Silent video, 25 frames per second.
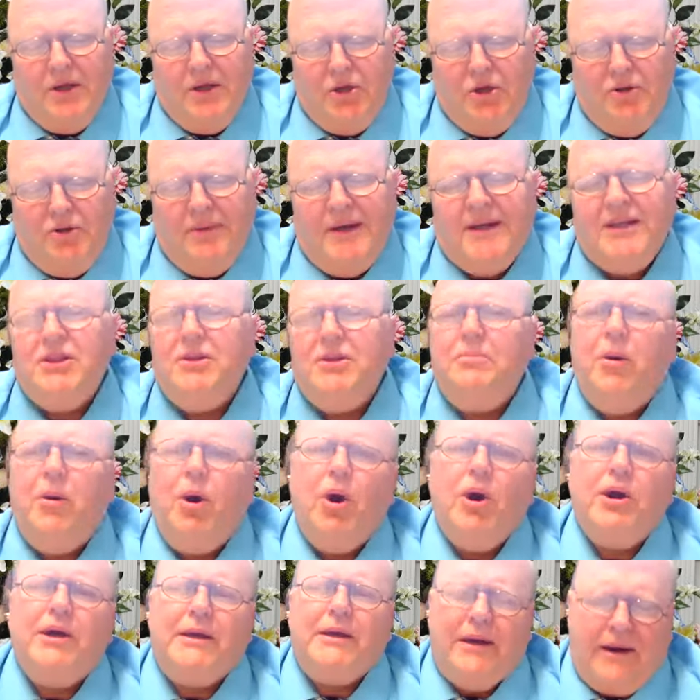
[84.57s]
You mean the
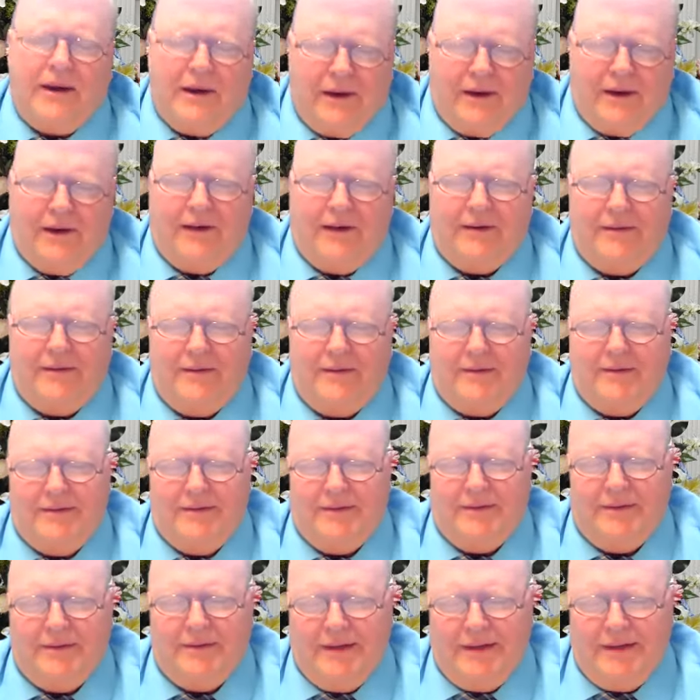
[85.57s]
parking lot?
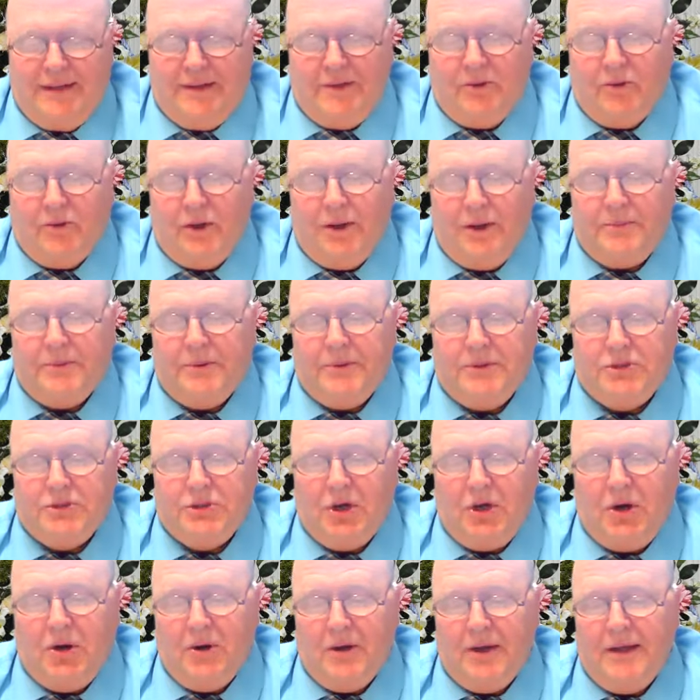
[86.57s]
interrupted
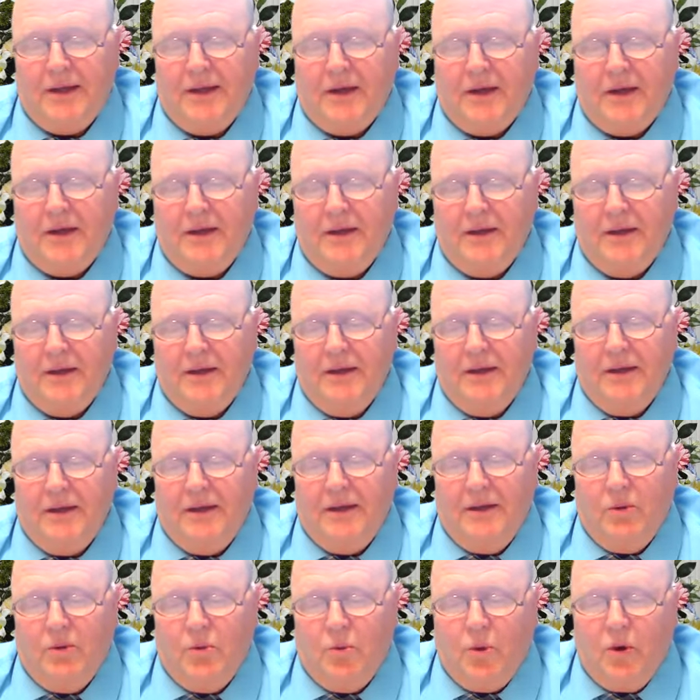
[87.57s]
Charlie, a
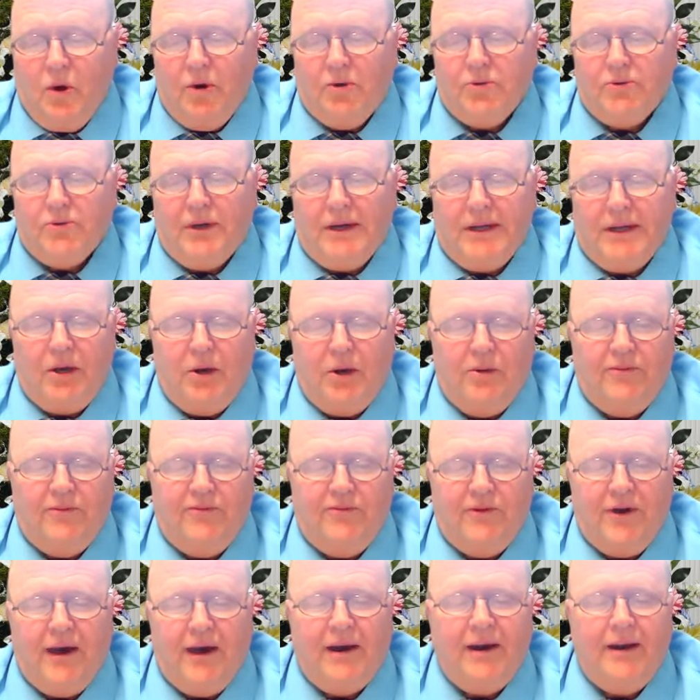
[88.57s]
worldly
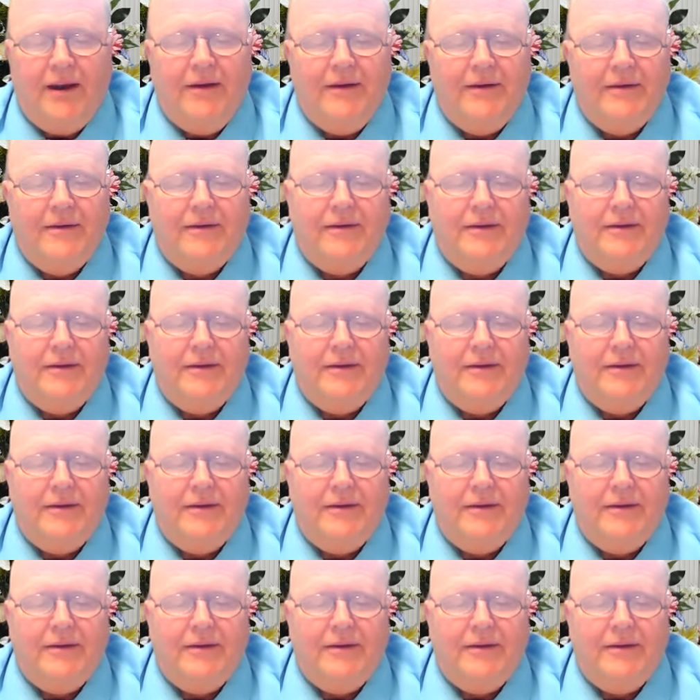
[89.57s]
old fellow.